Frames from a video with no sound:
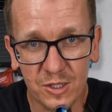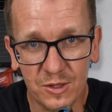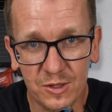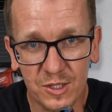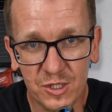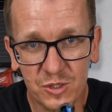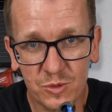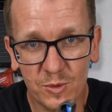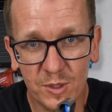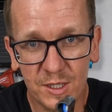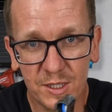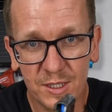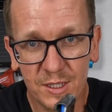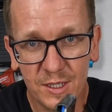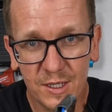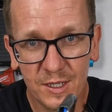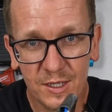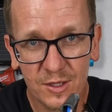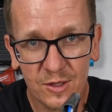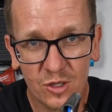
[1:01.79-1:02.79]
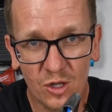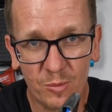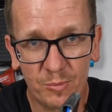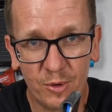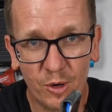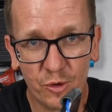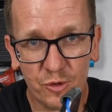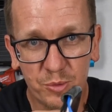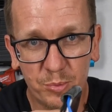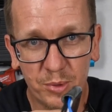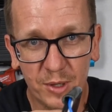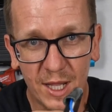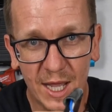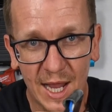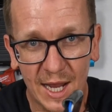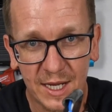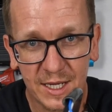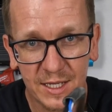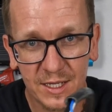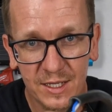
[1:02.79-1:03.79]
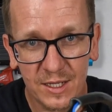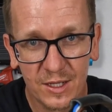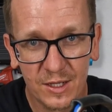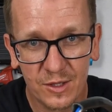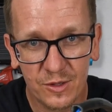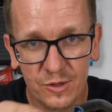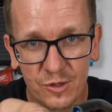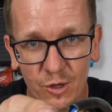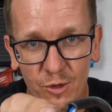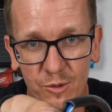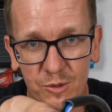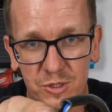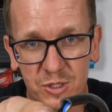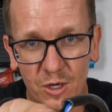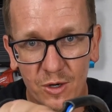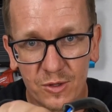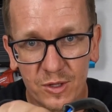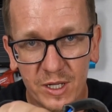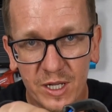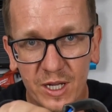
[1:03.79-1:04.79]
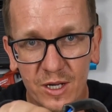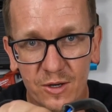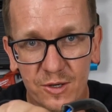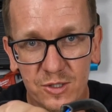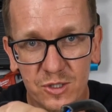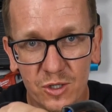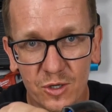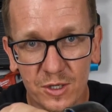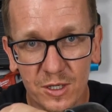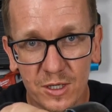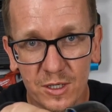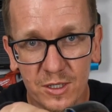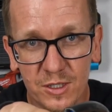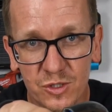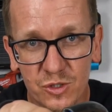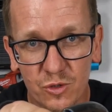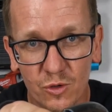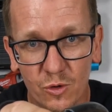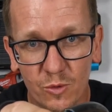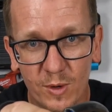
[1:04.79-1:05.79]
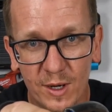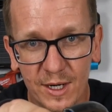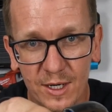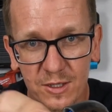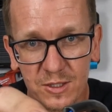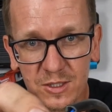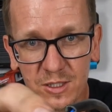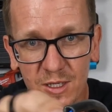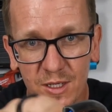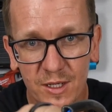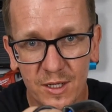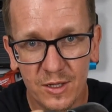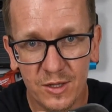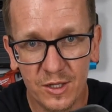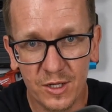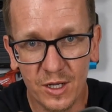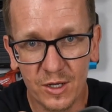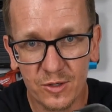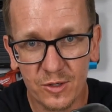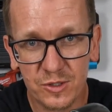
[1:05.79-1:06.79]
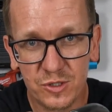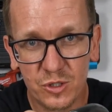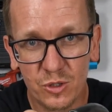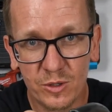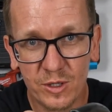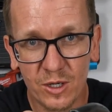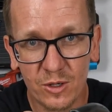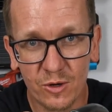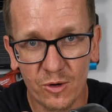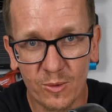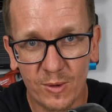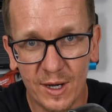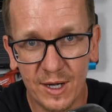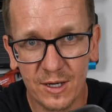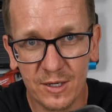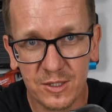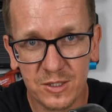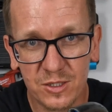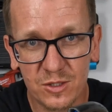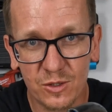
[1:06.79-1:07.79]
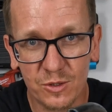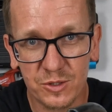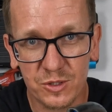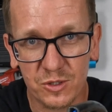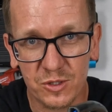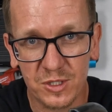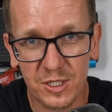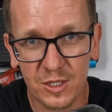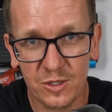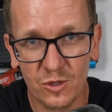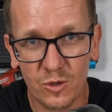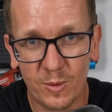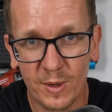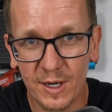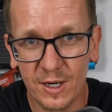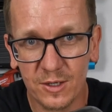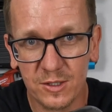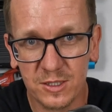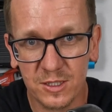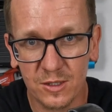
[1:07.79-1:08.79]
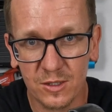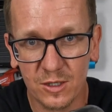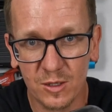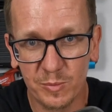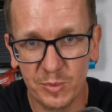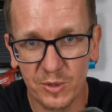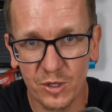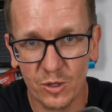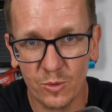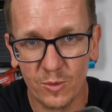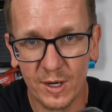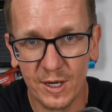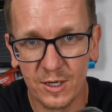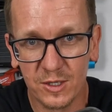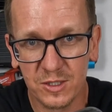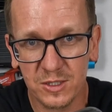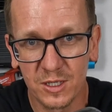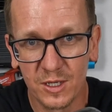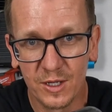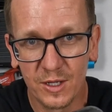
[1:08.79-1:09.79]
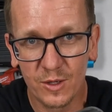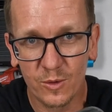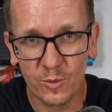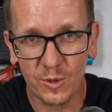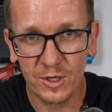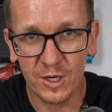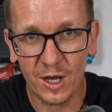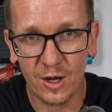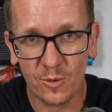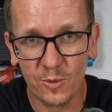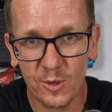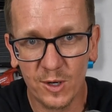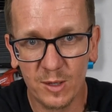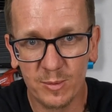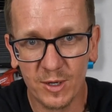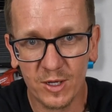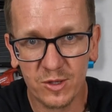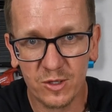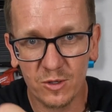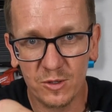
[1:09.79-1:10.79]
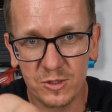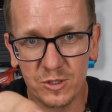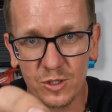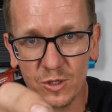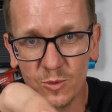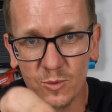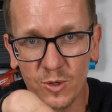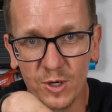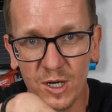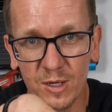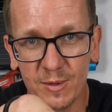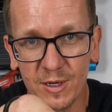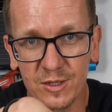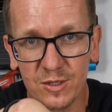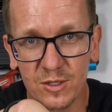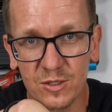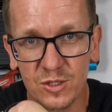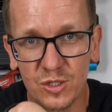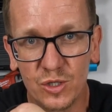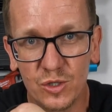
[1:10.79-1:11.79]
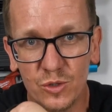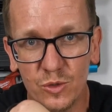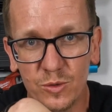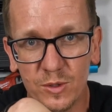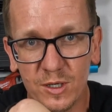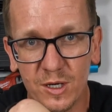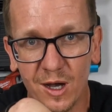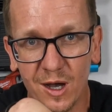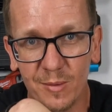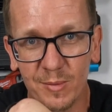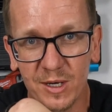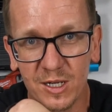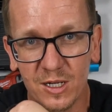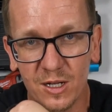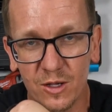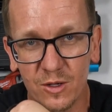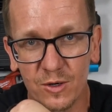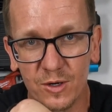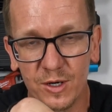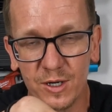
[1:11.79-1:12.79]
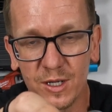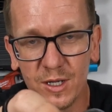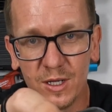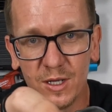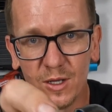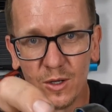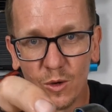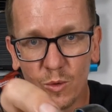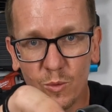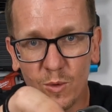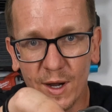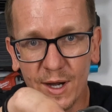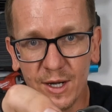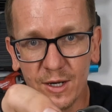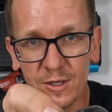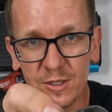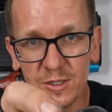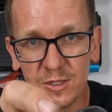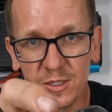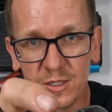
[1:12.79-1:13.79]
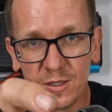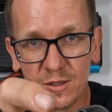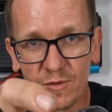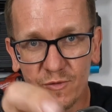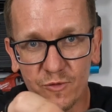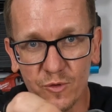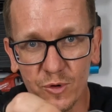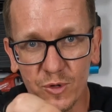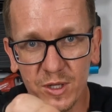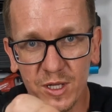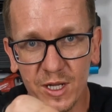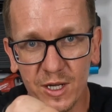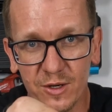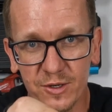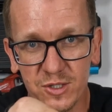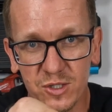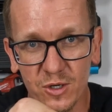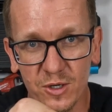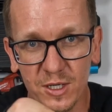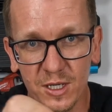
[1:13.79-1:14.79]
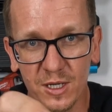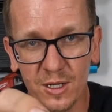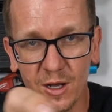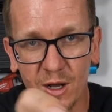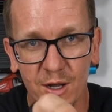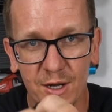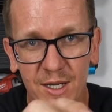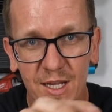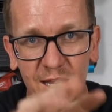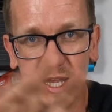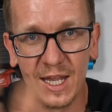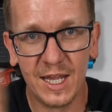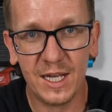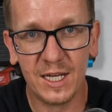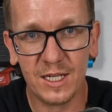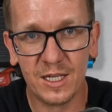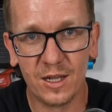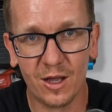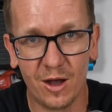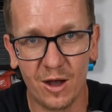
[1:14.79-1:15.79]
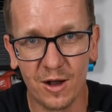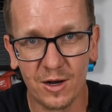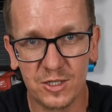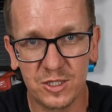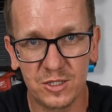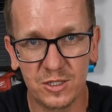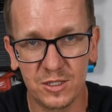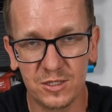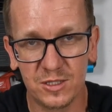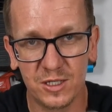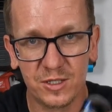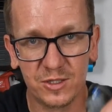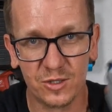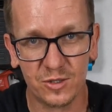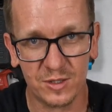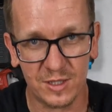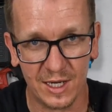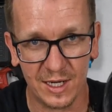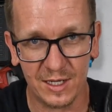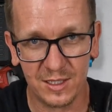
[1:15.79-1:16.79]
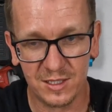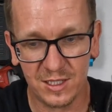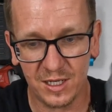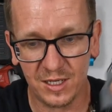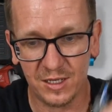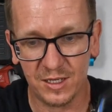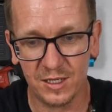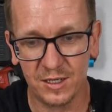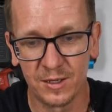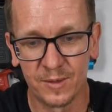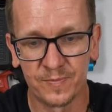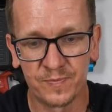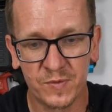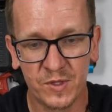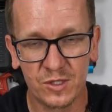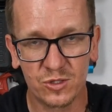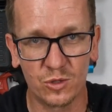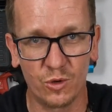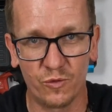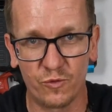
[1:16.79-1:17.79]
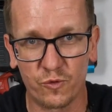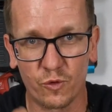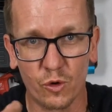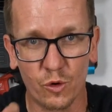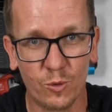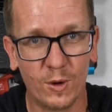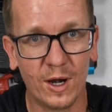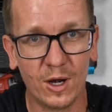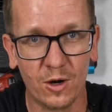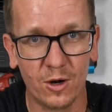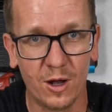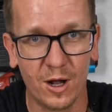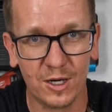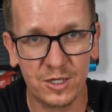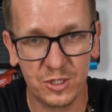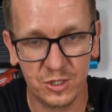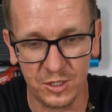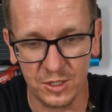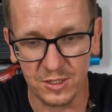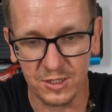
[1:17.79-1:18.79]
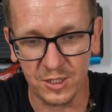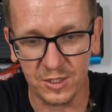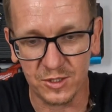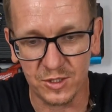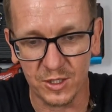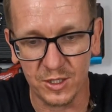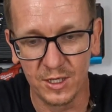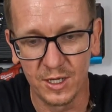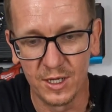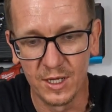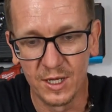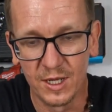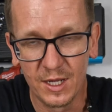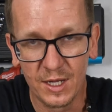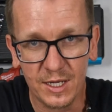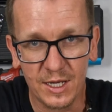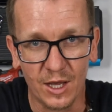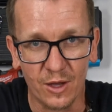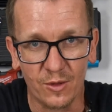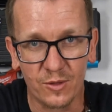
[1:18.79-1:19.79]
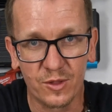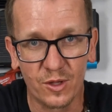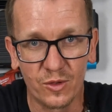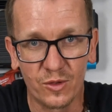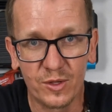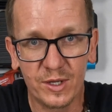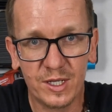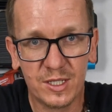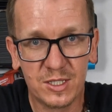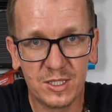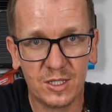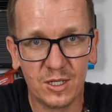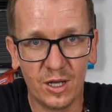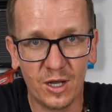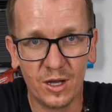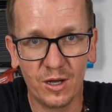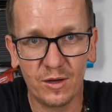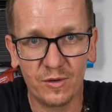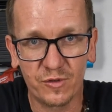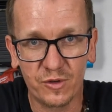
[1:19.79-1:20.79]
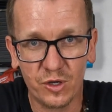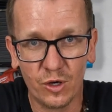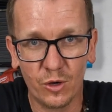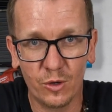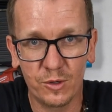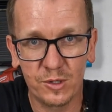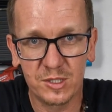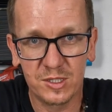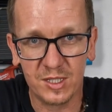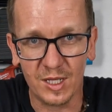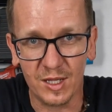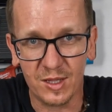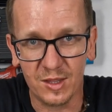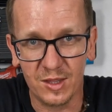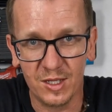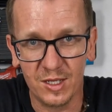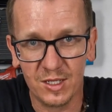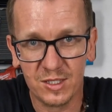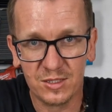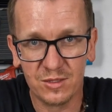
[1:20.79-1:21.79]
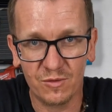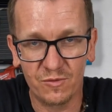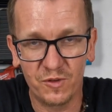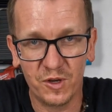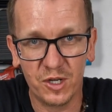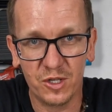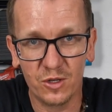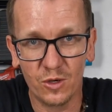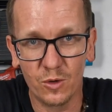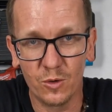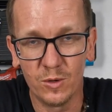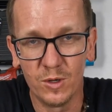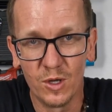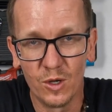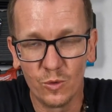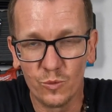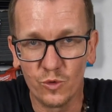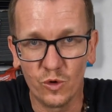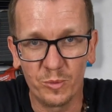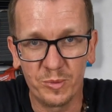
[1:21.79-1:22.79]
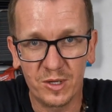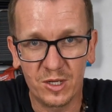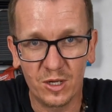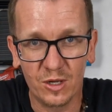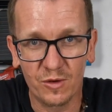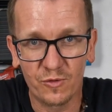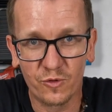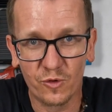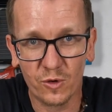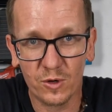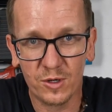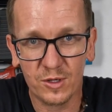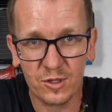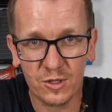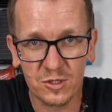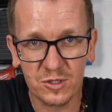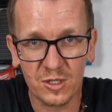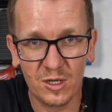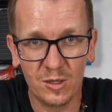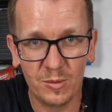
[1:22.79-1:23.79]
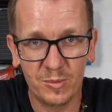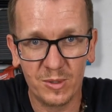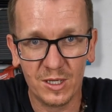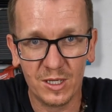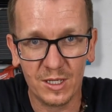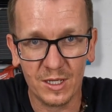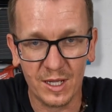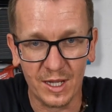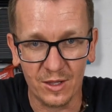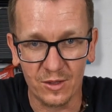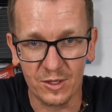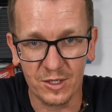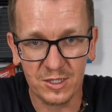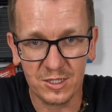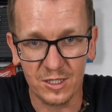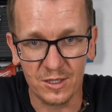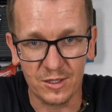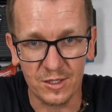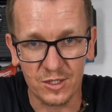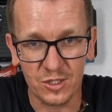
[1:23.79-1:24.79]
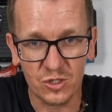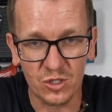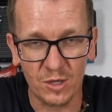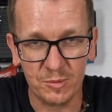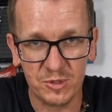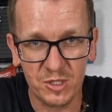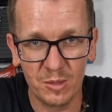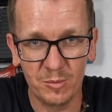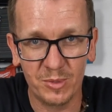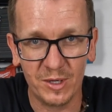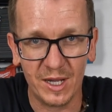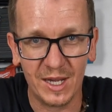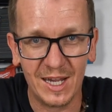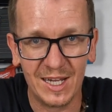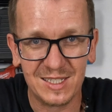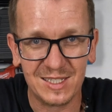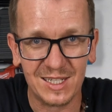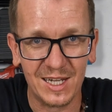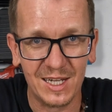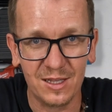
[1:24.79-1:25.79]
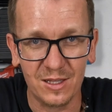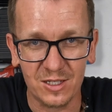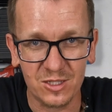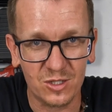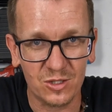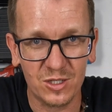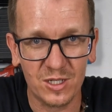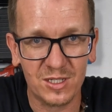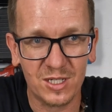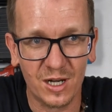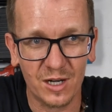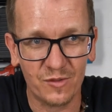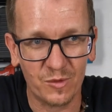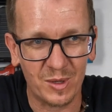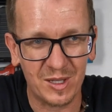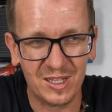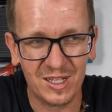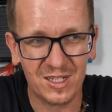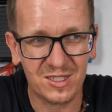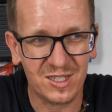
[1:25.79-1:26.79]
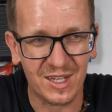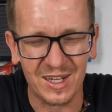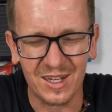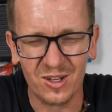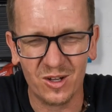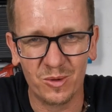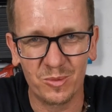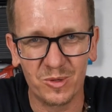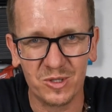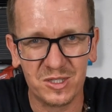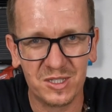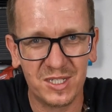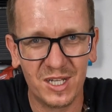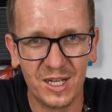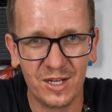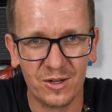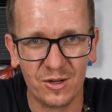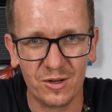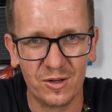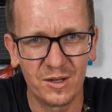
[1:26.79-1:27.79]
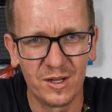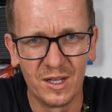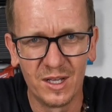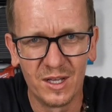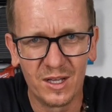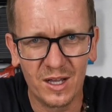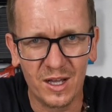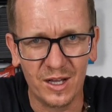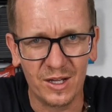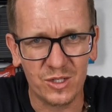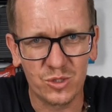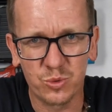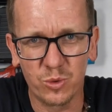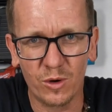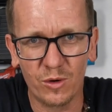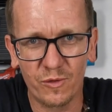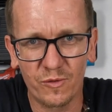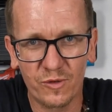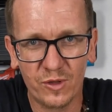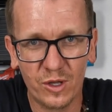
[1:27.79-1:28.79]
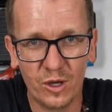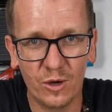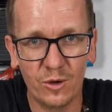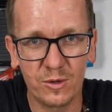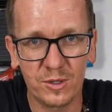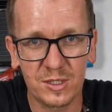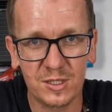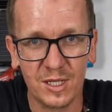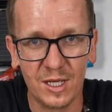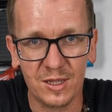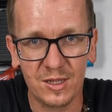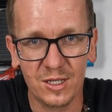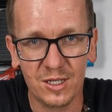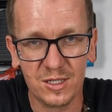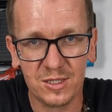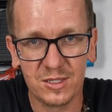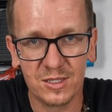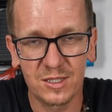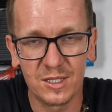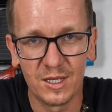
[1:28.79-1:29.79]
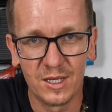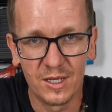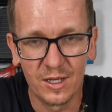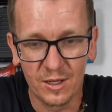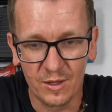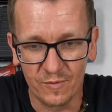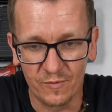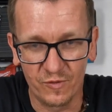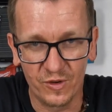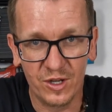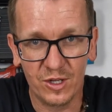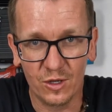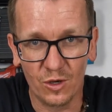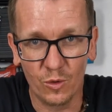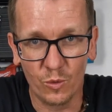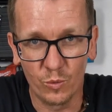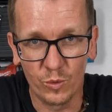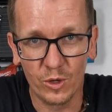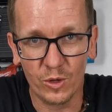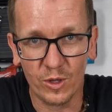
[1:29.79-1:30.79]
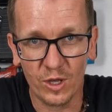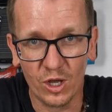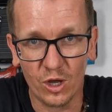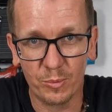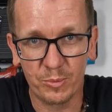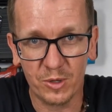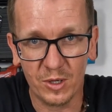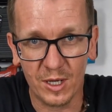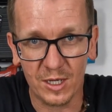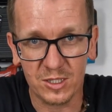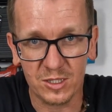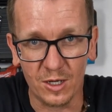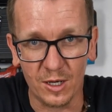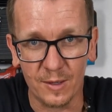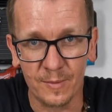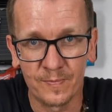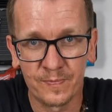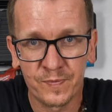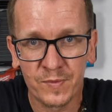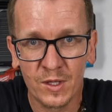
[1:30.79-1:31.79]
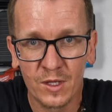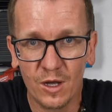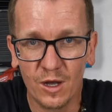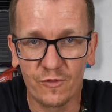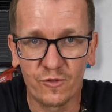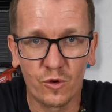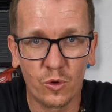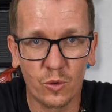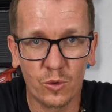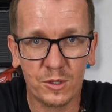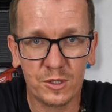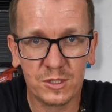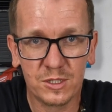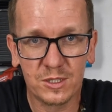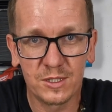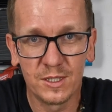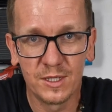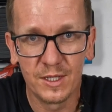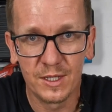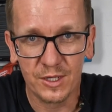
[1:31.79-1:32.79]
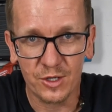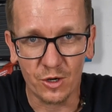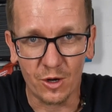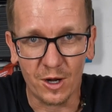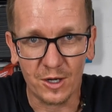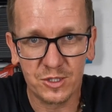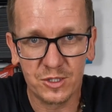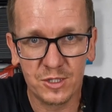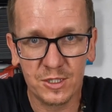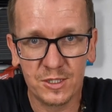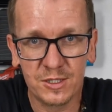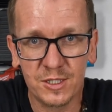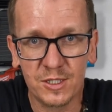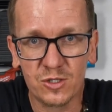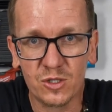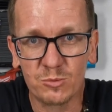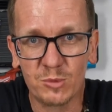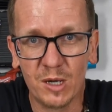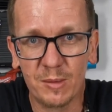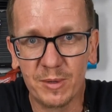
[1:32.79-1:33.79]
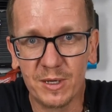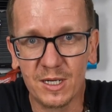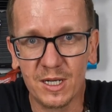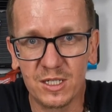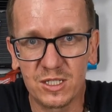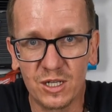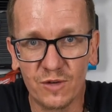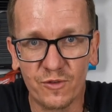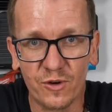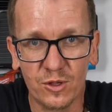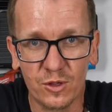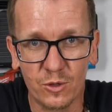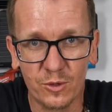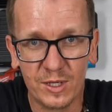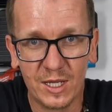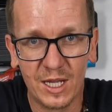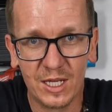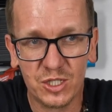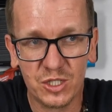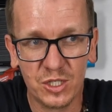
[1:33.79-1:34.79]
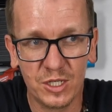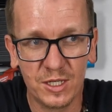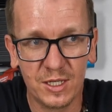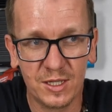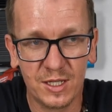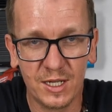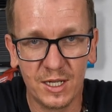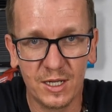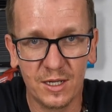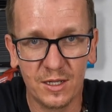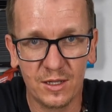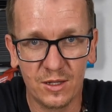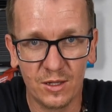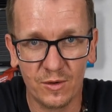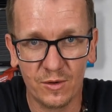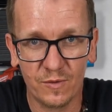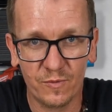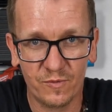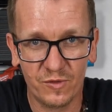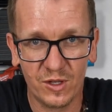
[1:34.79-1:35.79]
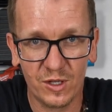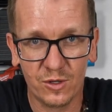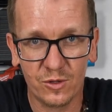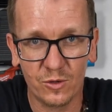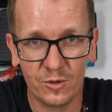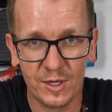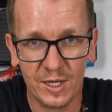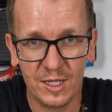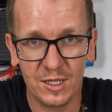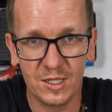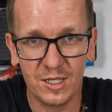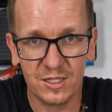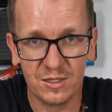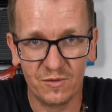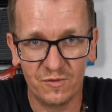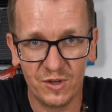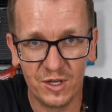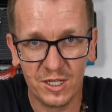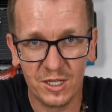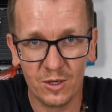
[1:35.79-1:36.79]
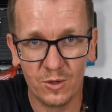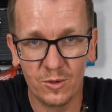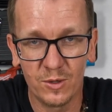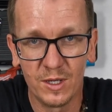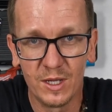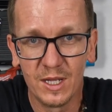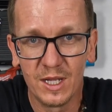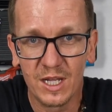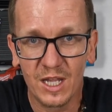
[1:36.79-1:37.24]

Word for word: On this one, they're both black. Those are the heater circuit control wires. The other two colored wires, those are signal wires and the computer wires. We're not worried about those. You're worried about the two common colored wires for the heater circuit on any oxygen sensor that is heated, so four wire oxygen sensor. Now the list of codes that this video will be good for, there's gonna be a list in the description, but it's endless. There's a ton of them. I think it's like almost 10 or uh, 12 codes that this video will help you guys on. Of course, your oxygen sensor might be in a different location than the vehicle in this video.